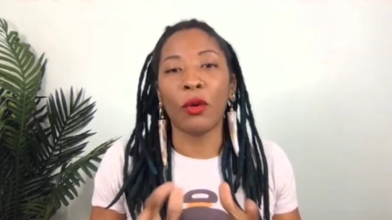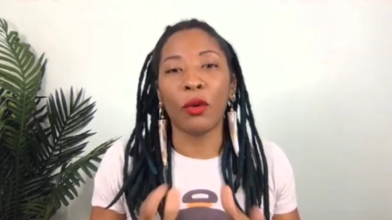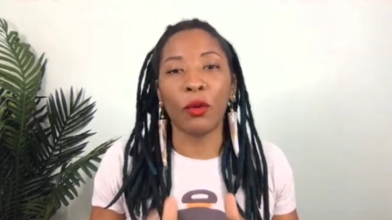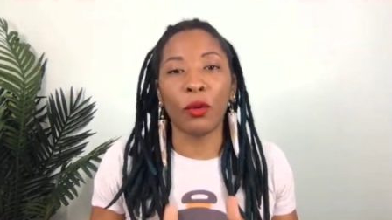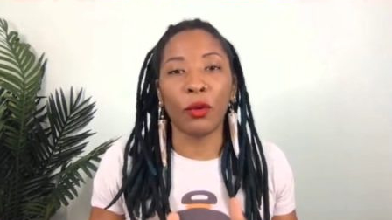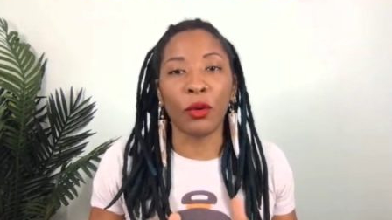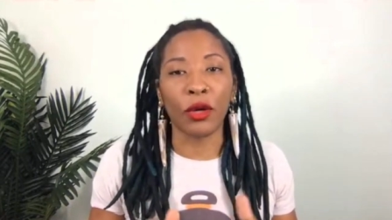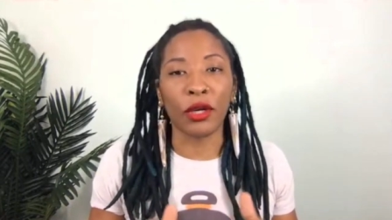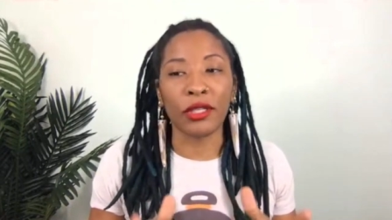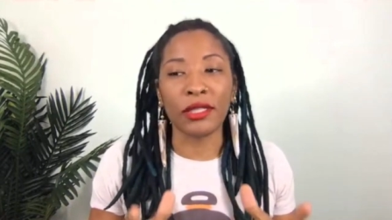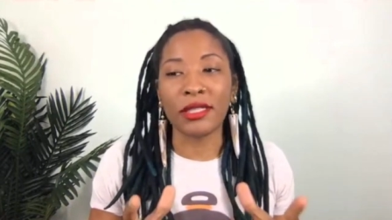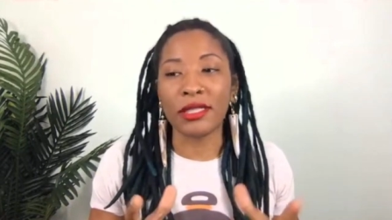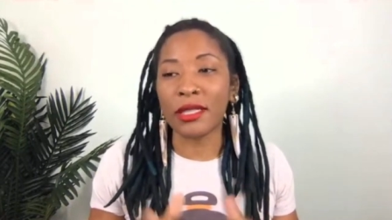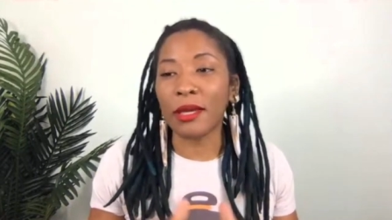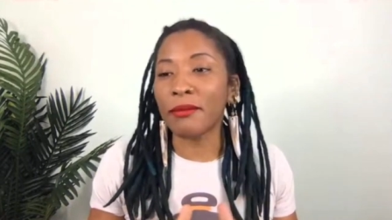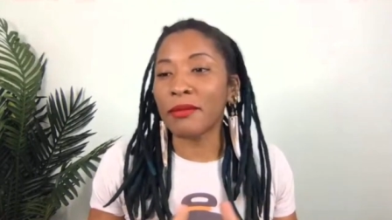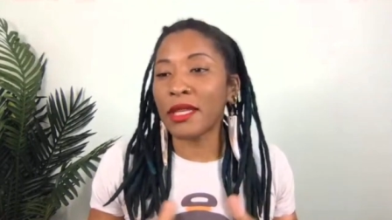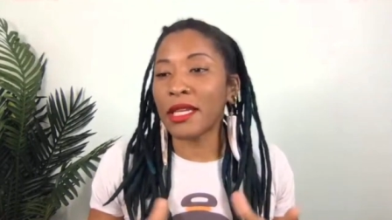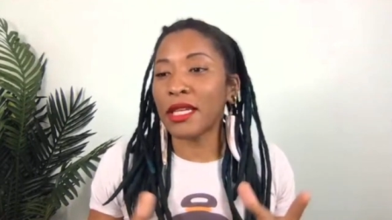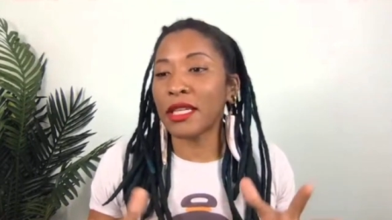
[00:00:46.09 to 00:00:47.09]
or
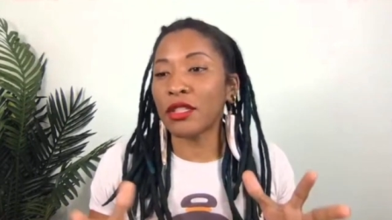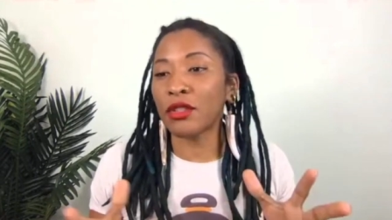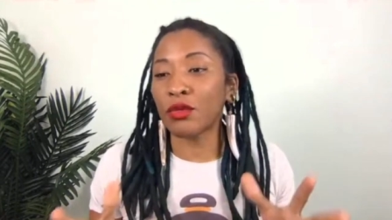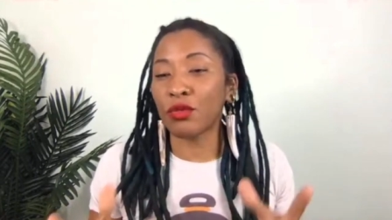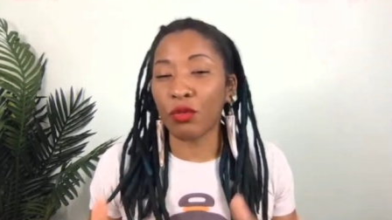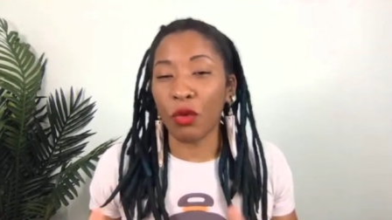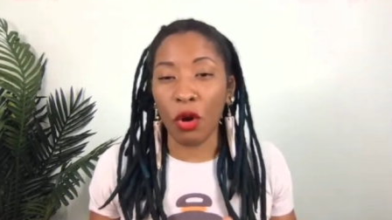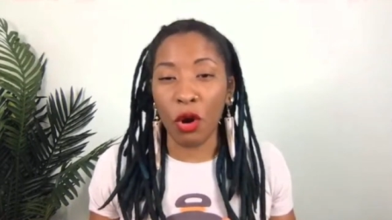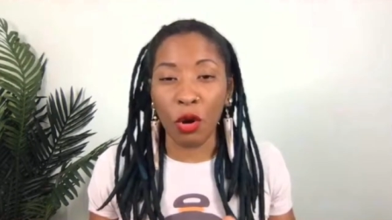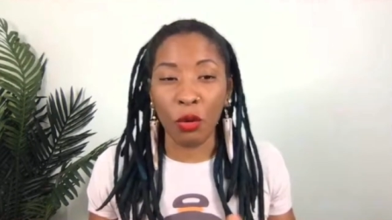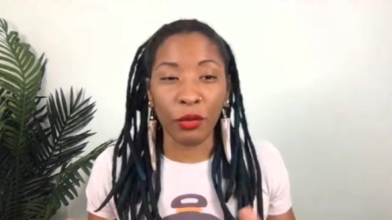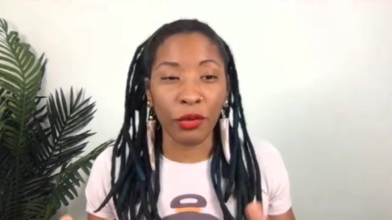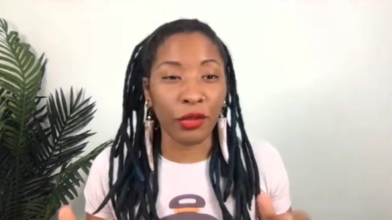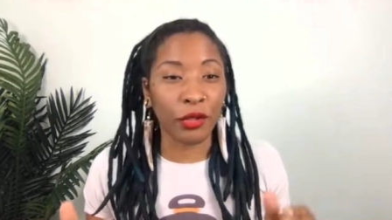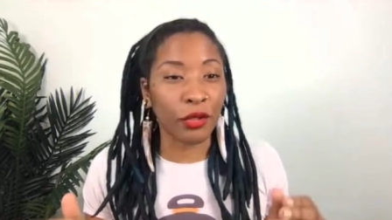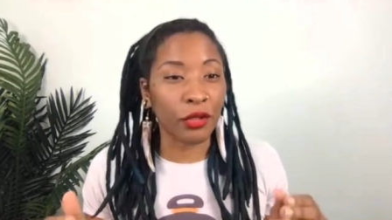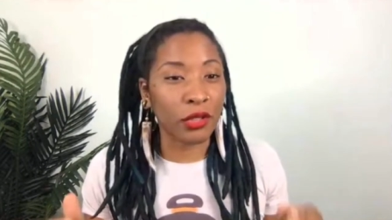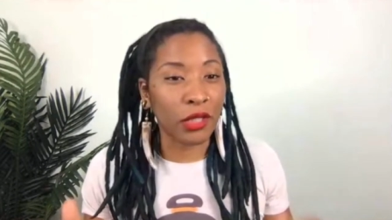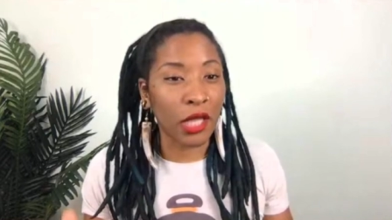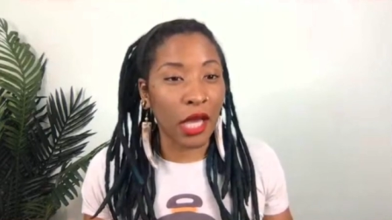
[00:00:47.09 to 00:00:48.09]
something is wrong with
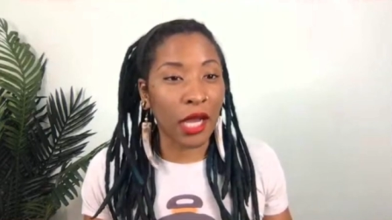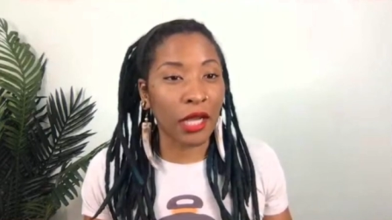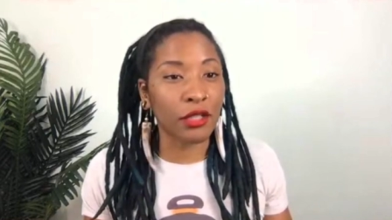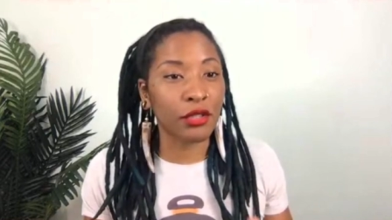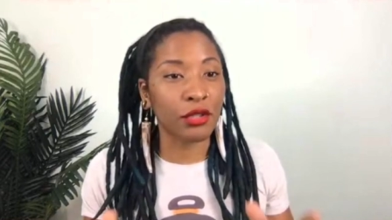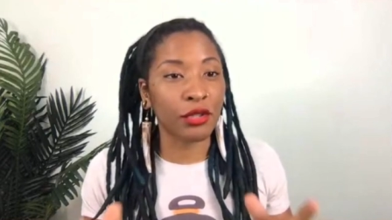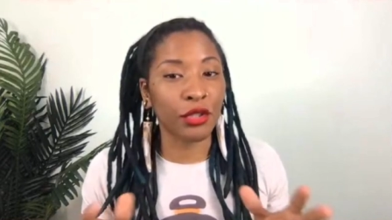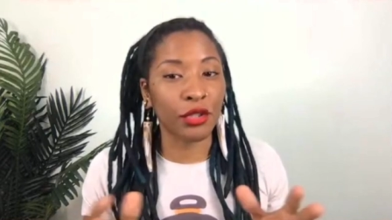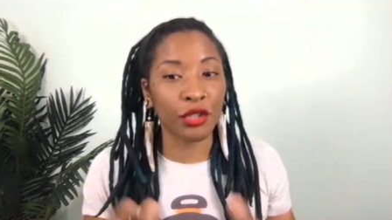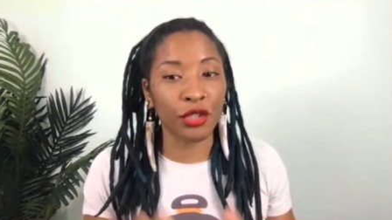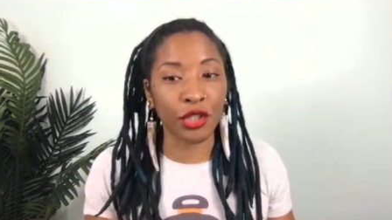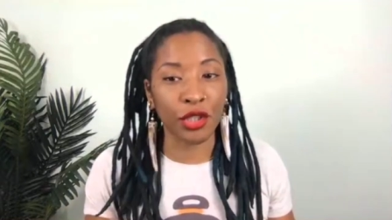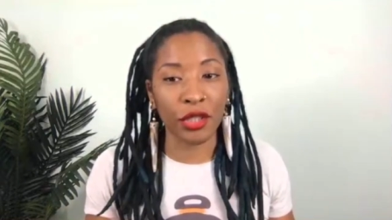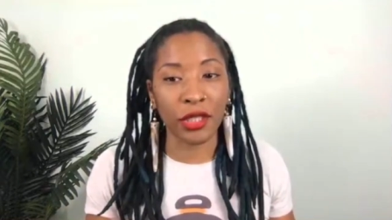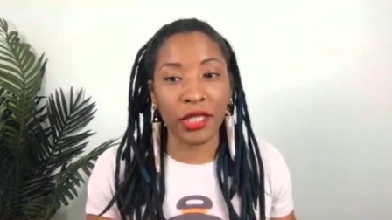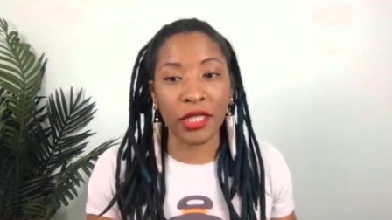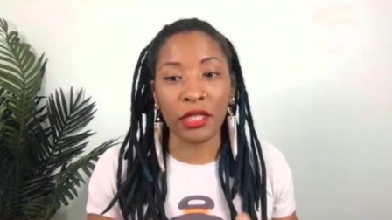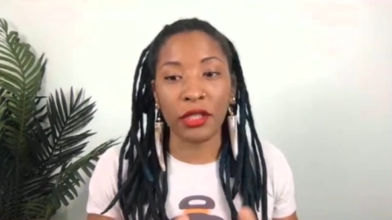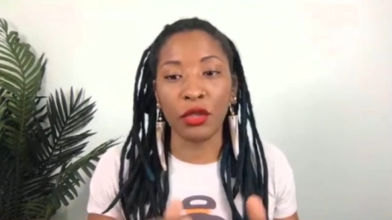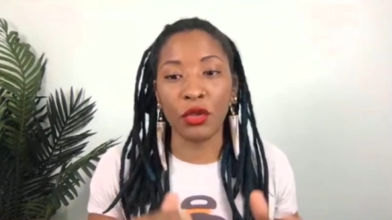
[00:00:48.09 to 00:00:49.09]
your locks or your
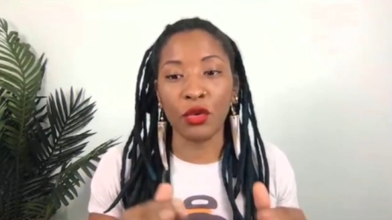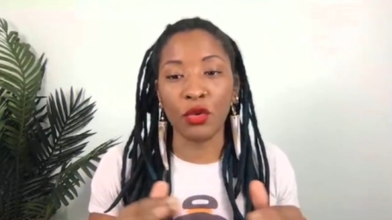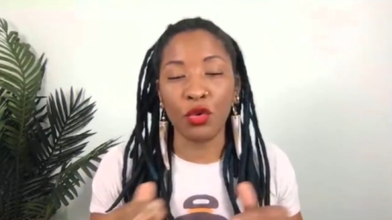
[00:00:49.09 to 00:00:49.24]
journey.